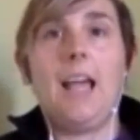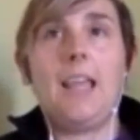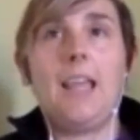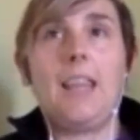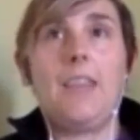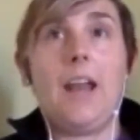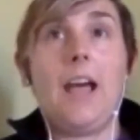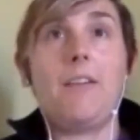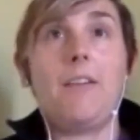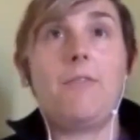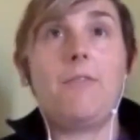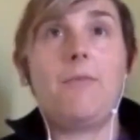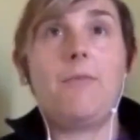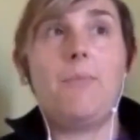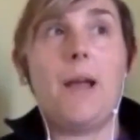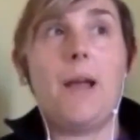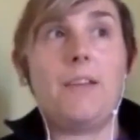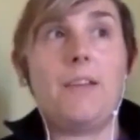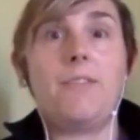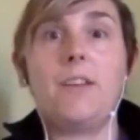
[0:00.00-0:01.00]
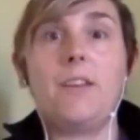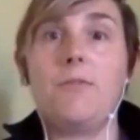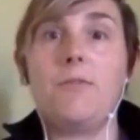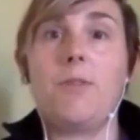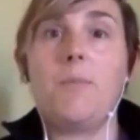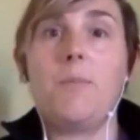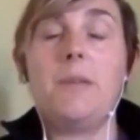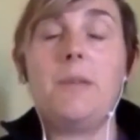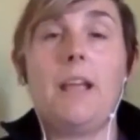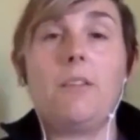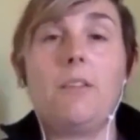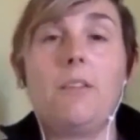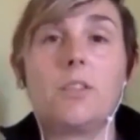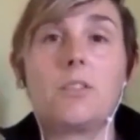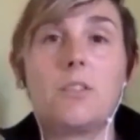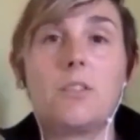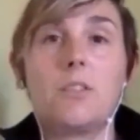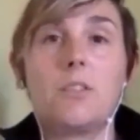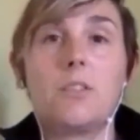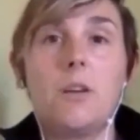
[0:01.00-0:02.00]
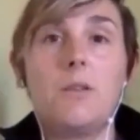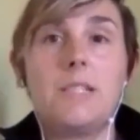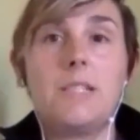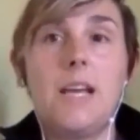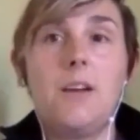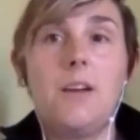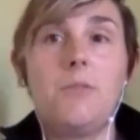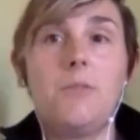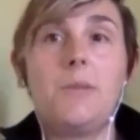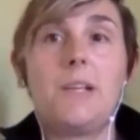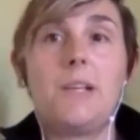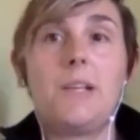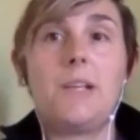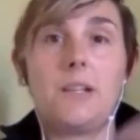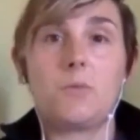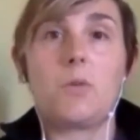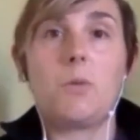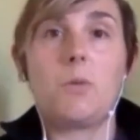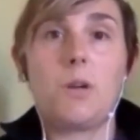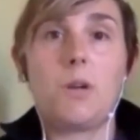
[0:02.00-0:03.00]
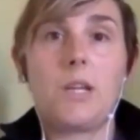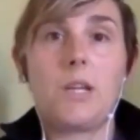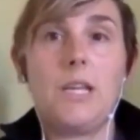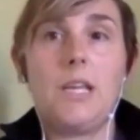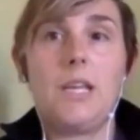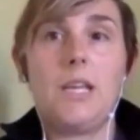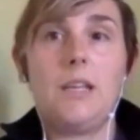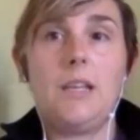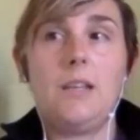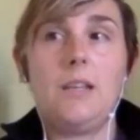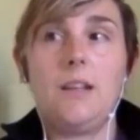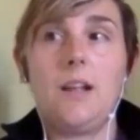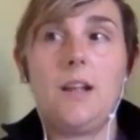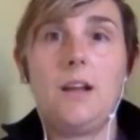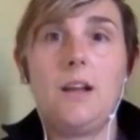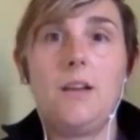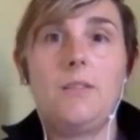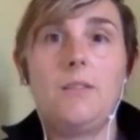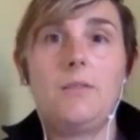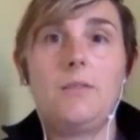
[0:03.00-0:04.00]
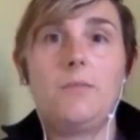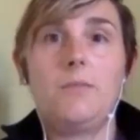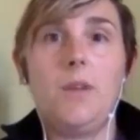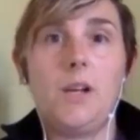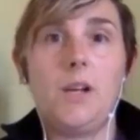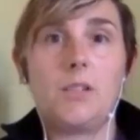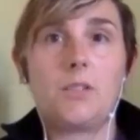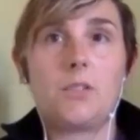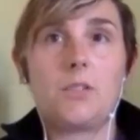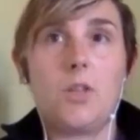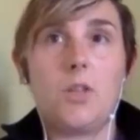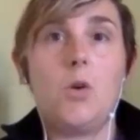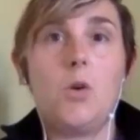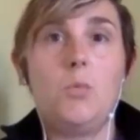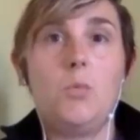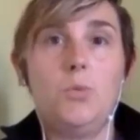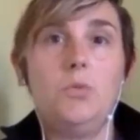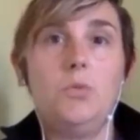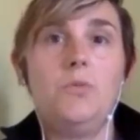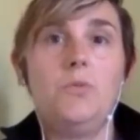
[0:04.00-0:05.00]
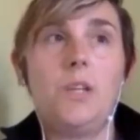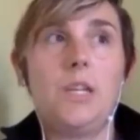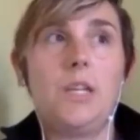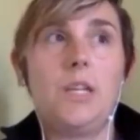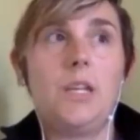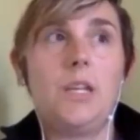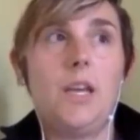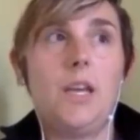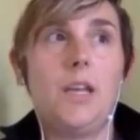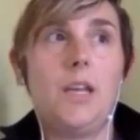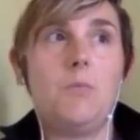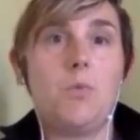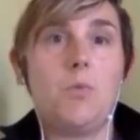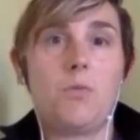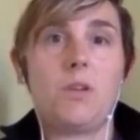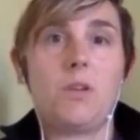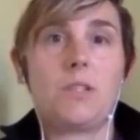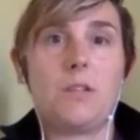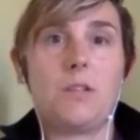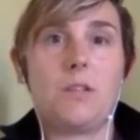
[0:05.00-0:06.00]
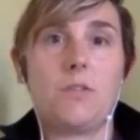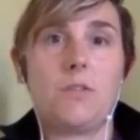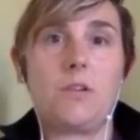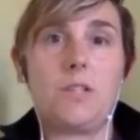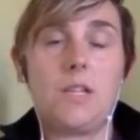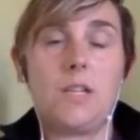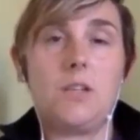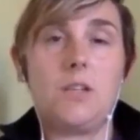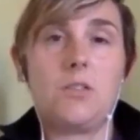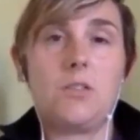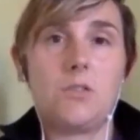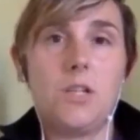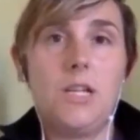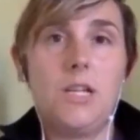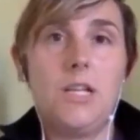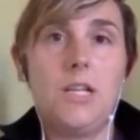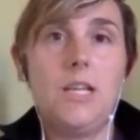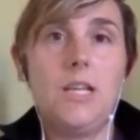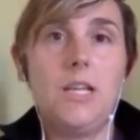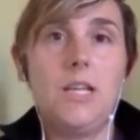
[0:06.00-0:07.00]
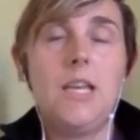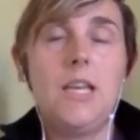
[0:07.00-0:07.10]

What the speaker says: I've benefited from being able to slow it down, because we're working in a slow moving and more risk averse industry.